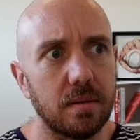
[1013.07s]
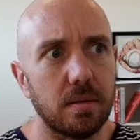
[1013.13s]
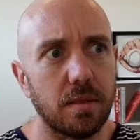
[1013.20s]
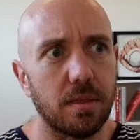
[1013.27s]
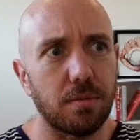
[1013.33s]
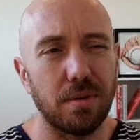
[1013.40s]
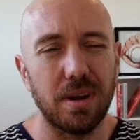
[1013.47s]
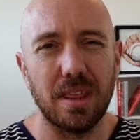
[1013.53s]

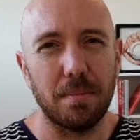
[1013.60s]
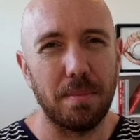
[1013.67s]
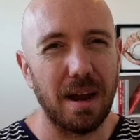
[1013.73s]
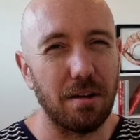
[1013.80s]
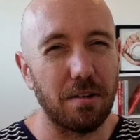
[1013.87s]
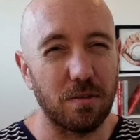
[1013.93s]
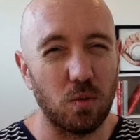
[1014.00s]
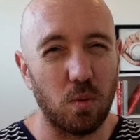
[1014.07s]
3 to the power
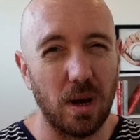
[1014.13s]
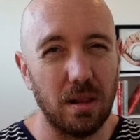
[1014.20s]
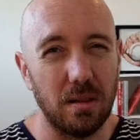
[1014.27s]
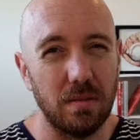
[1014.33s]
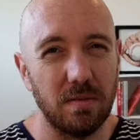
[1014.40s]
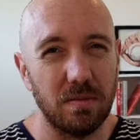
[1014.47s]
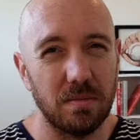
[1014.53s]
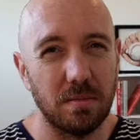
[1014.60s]
of
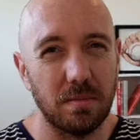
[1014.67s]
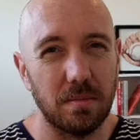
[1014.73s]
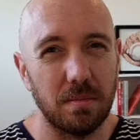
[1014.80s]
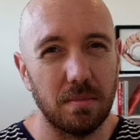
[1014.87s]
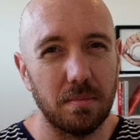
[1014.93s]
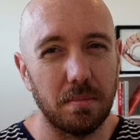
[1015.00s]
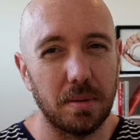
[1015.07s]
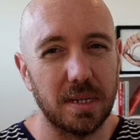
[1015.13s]
12
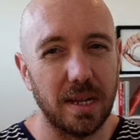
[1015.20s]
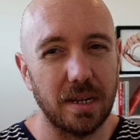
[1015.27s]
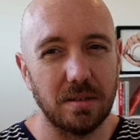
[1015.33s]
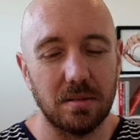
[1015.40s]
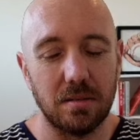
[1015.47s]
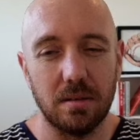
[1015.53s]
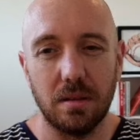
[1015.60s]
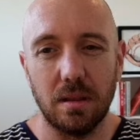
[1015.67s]

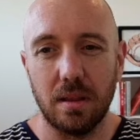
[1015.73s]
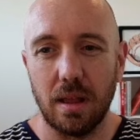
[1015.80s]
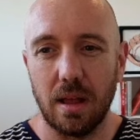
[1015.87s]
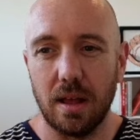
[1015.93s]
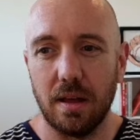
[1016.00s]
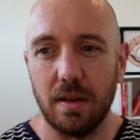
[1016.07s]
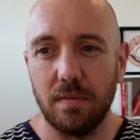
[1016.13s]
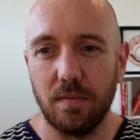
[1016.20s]
potential
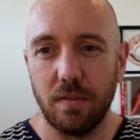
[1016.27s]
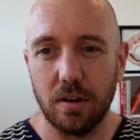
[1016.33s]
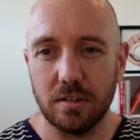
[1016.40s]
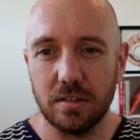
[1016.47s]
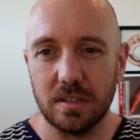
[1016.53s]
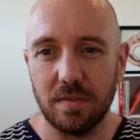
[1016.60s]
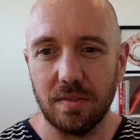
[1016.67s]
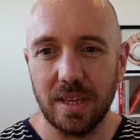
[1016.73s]
versions
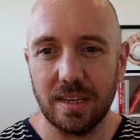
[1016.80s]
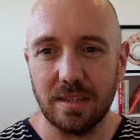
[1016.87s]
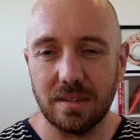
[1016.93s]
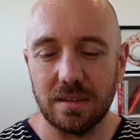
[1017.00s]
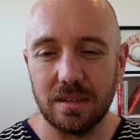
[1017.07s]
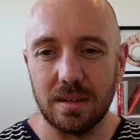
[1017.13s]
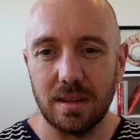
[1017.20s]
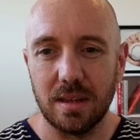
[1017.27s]
of this.
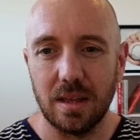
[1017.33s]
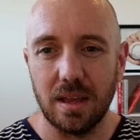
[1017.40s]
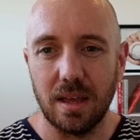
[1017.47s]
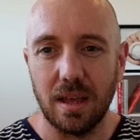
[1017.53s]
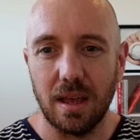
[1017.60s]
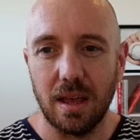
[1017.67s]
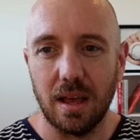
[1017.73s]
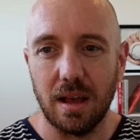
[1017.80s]

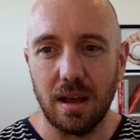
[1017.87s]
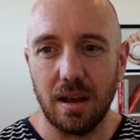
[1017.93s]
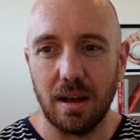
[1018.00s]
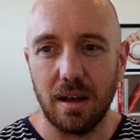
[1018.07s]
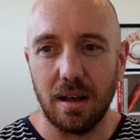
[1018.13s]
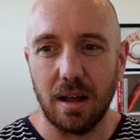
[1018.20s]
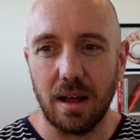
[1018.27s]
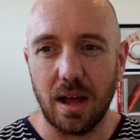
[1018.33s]
I'm
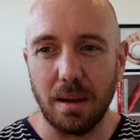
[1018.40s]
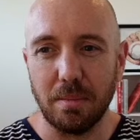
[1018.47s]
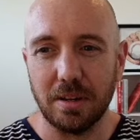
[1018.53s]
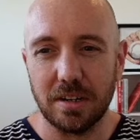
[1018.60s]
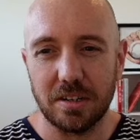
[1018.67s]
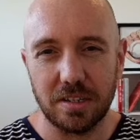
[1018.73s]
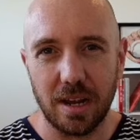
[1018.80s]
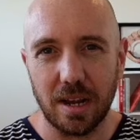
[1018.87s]
going to
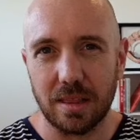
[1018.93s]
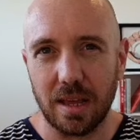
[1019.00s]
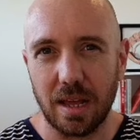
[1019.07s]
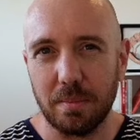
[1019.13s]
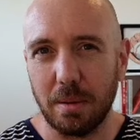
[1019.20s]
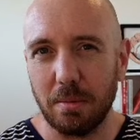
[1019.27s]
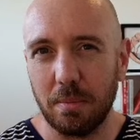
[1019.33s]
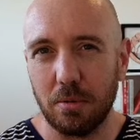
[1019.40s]
check that and
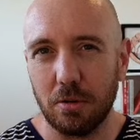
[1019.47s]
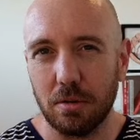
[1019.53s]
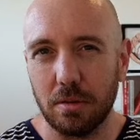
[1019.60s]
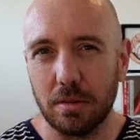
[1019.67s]
maybe put it on the